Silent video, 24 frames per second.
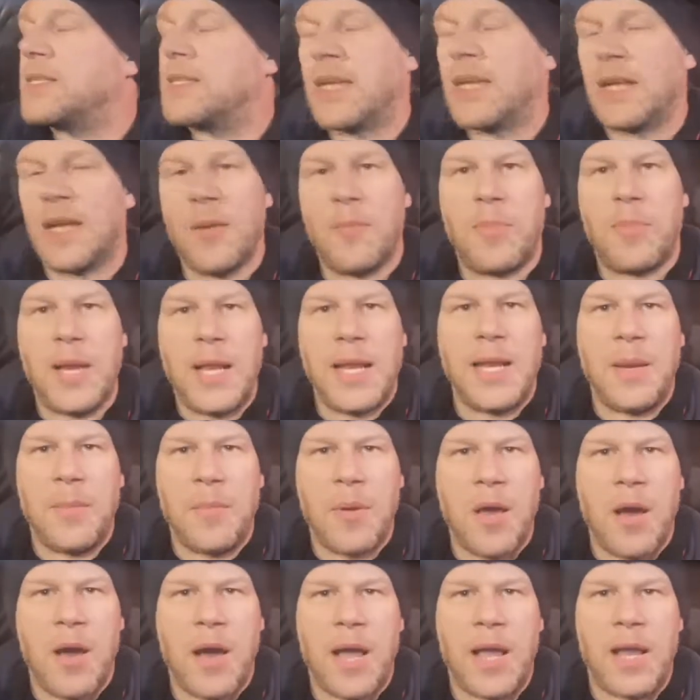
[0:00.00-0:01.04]
completely
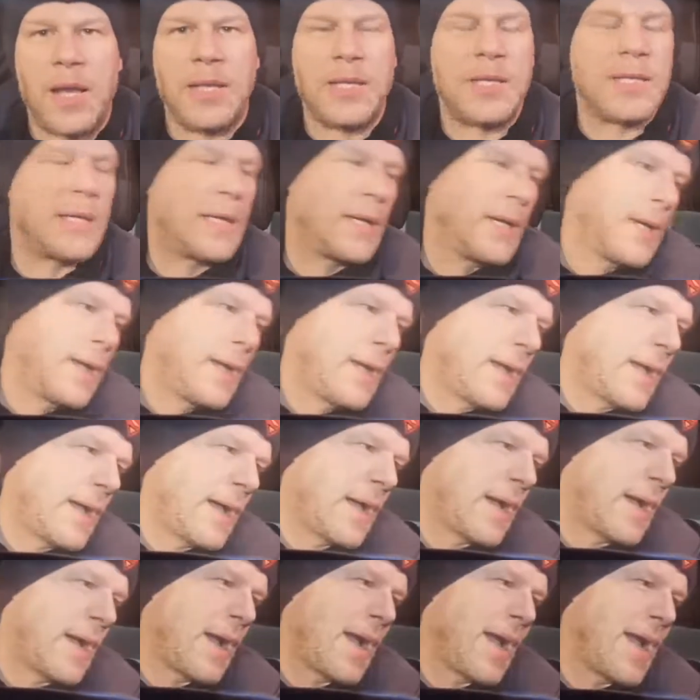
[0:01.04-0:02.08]
blind.
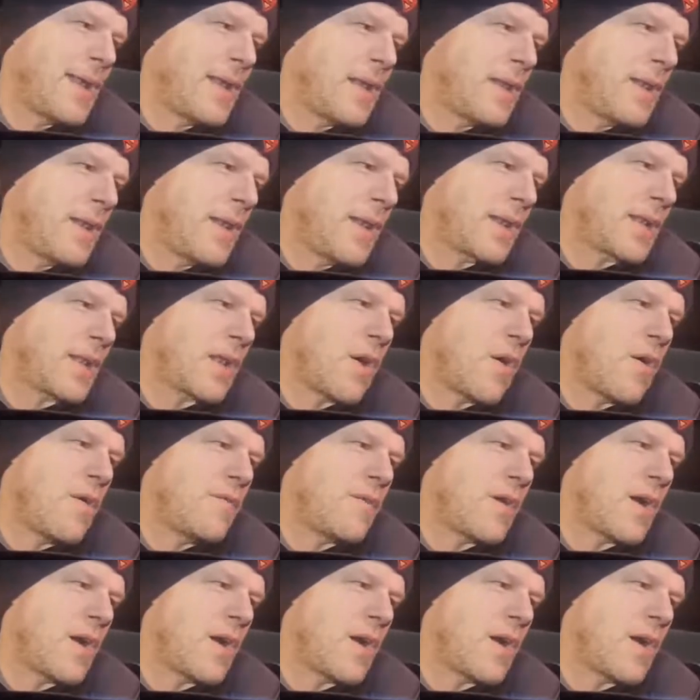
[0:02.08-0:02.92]
In a little over